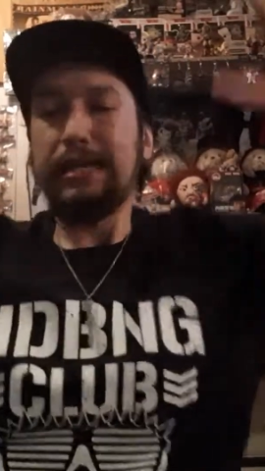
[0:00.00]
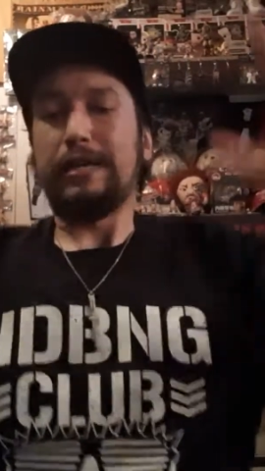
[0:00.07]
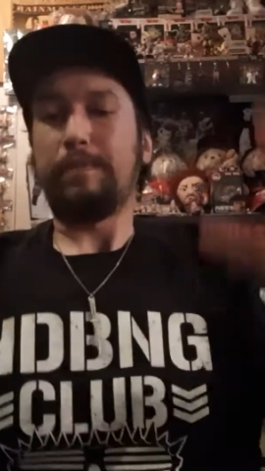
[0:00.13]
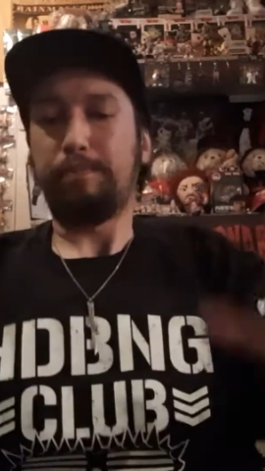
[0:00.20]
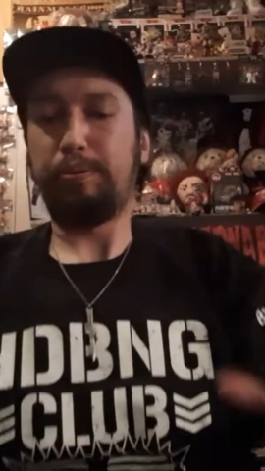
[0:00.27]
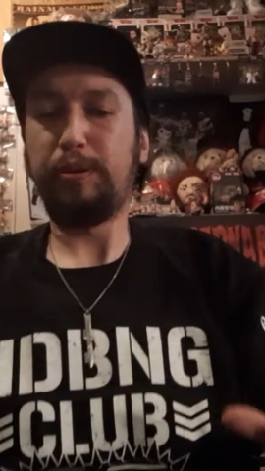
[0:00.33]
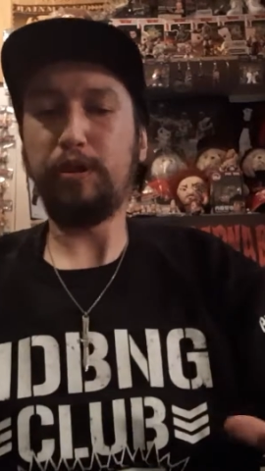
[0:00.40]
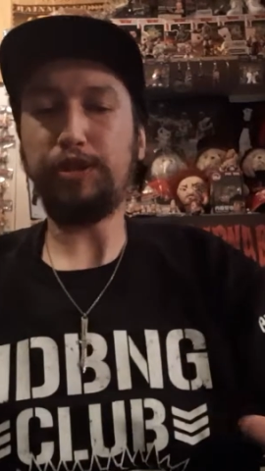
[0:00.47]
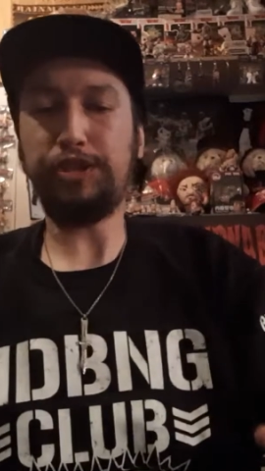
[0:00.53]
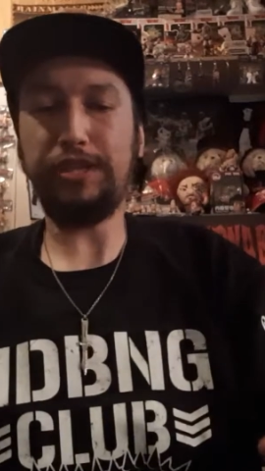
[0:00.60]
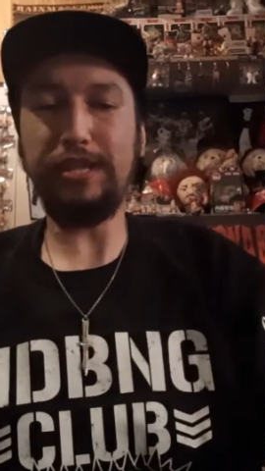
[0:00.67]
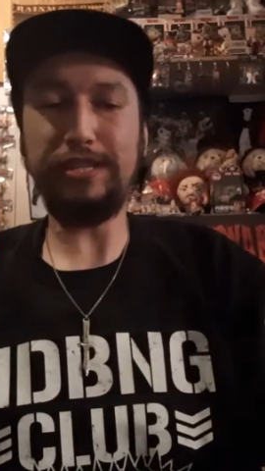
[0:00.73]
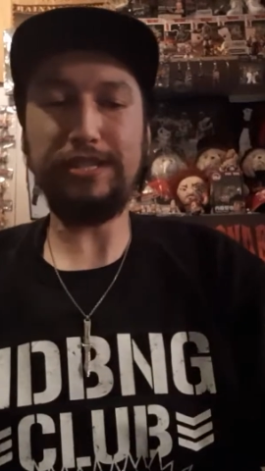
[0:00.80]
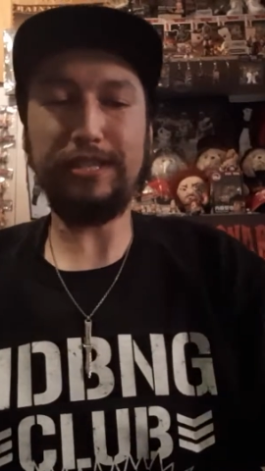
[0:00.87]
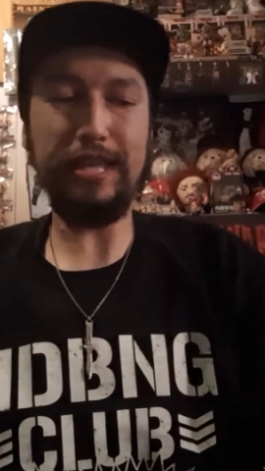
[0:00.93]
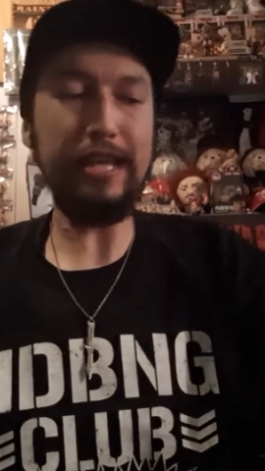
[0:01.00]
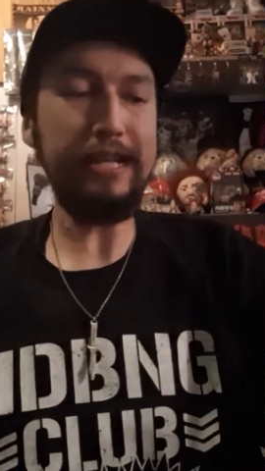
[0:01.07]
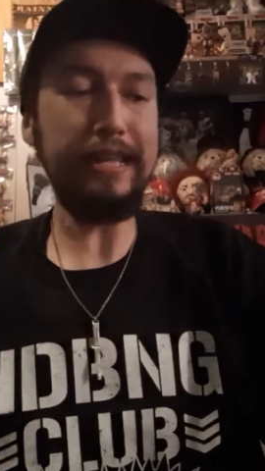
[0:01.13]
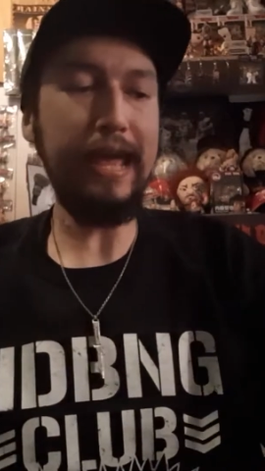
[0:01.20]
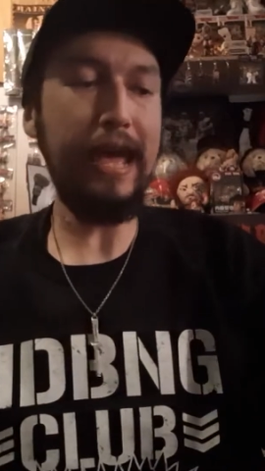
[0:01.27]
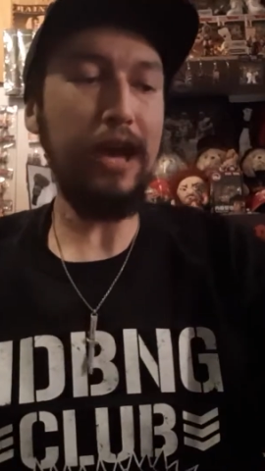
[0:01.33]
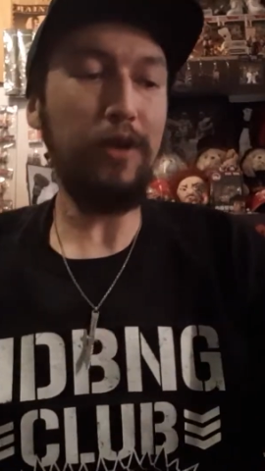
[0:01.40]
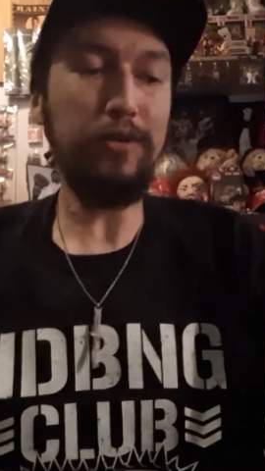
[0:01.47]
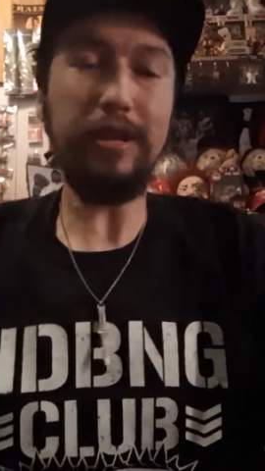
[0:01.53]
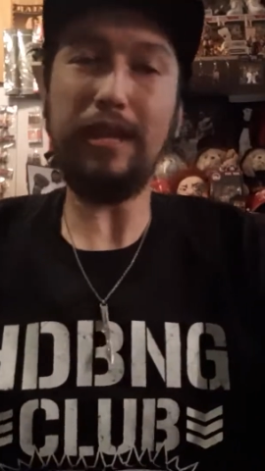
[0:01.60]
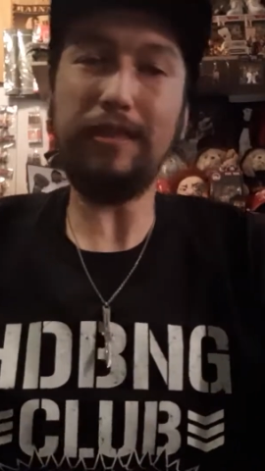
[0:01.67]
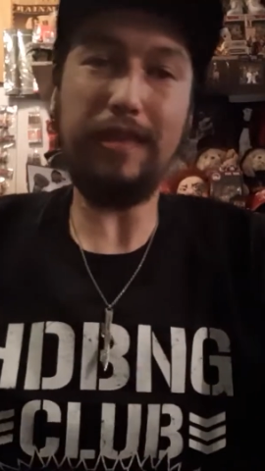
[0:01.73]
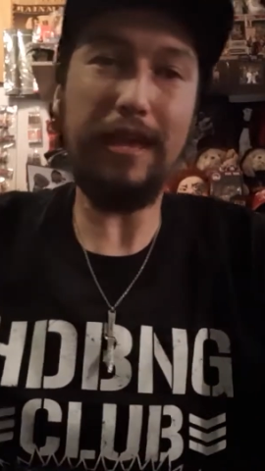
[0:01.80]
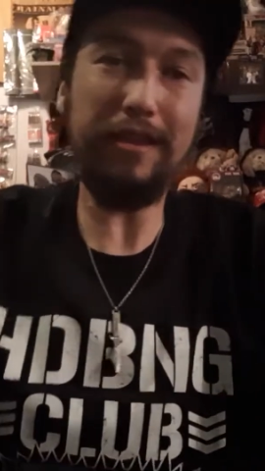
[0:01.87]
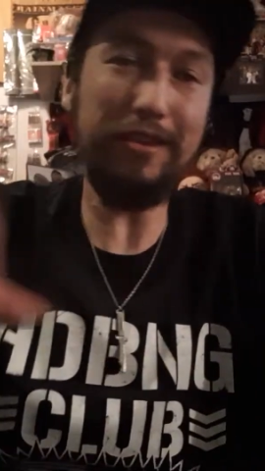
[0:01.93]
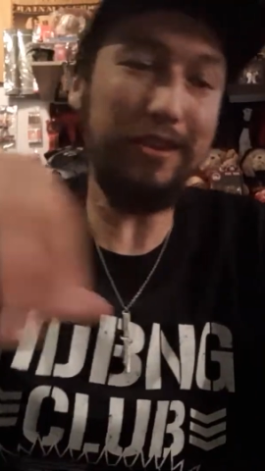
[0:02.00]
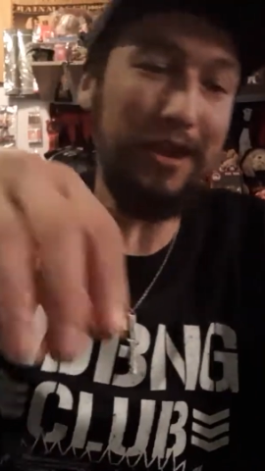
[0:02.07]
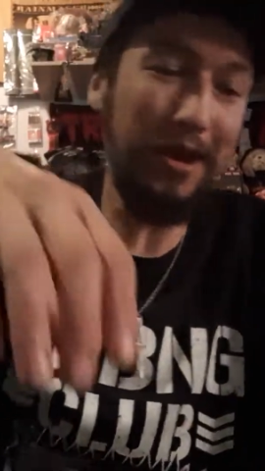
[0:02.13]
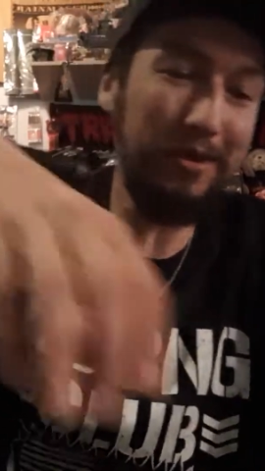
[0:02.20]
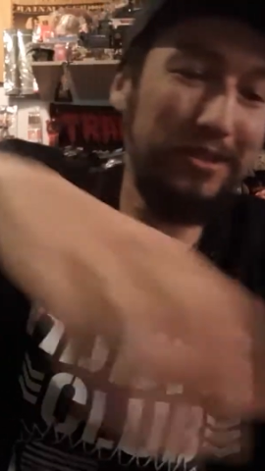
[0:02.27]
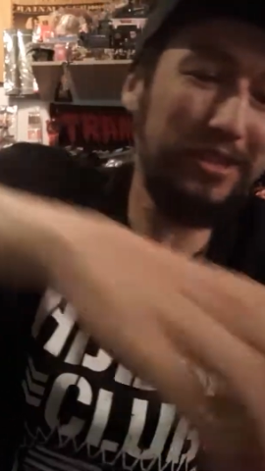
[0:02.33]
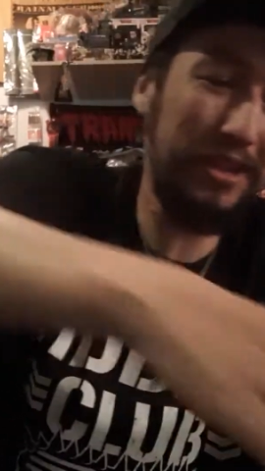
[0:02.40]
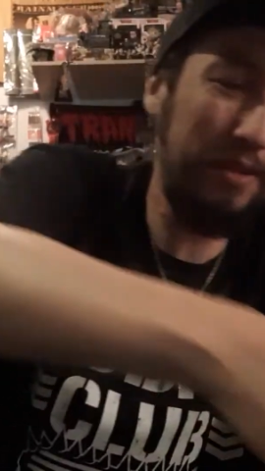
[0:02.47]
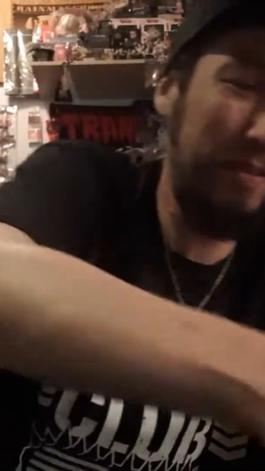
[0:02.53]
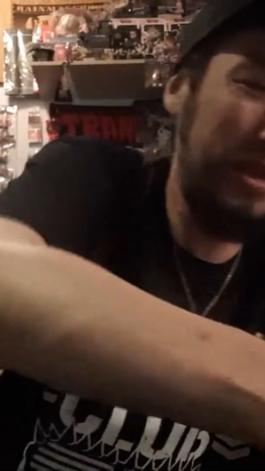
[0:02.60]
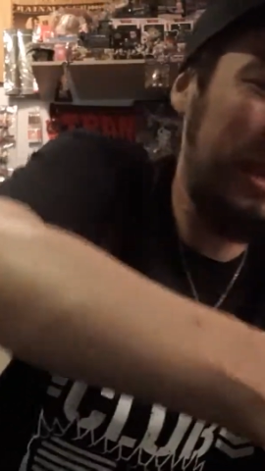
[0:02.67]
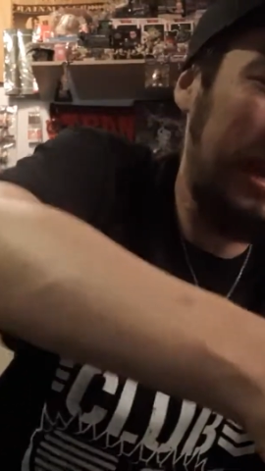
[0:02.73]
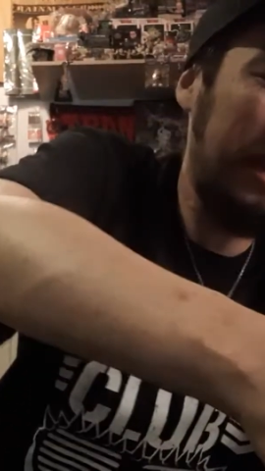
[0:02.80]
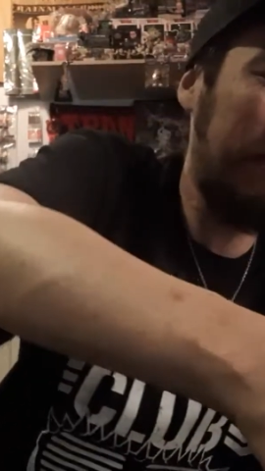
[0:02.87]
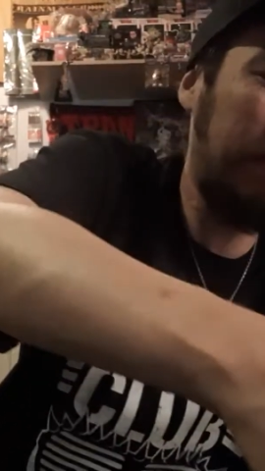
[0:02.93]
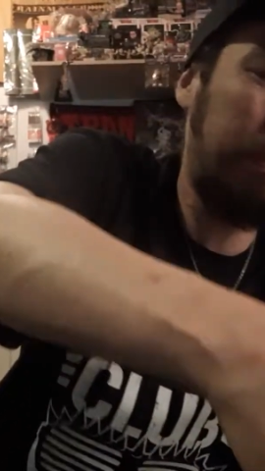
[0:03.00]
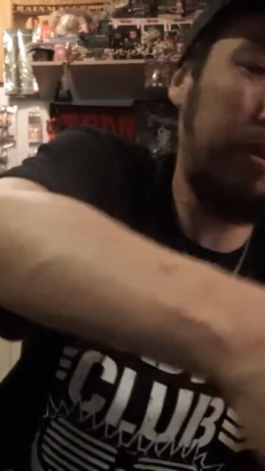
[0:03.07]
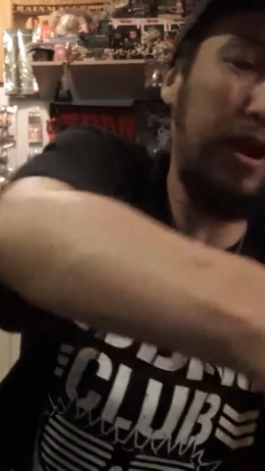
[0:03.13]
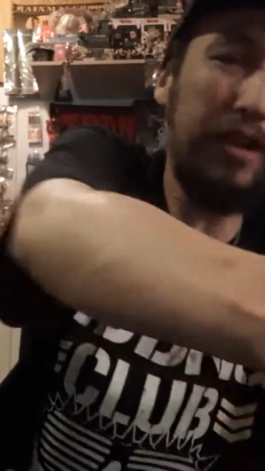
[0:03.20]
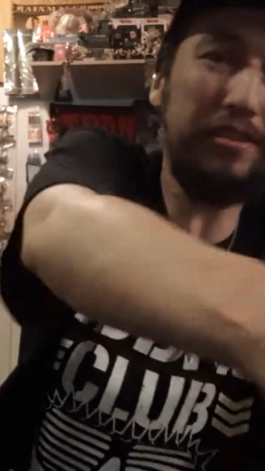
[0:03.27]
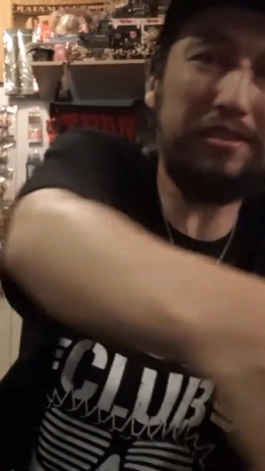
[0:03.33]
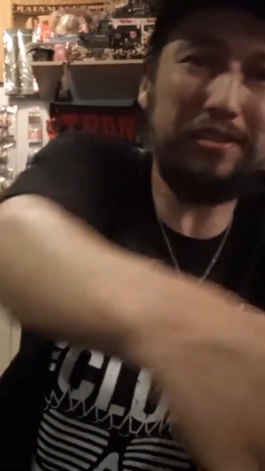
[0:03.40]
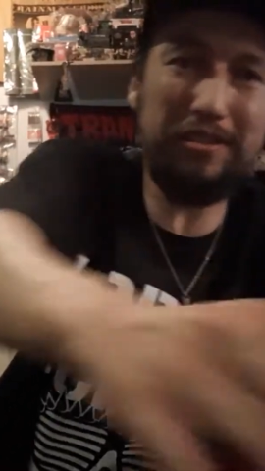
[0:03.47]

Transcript: push this thing down, and then it's going to be kind of a process,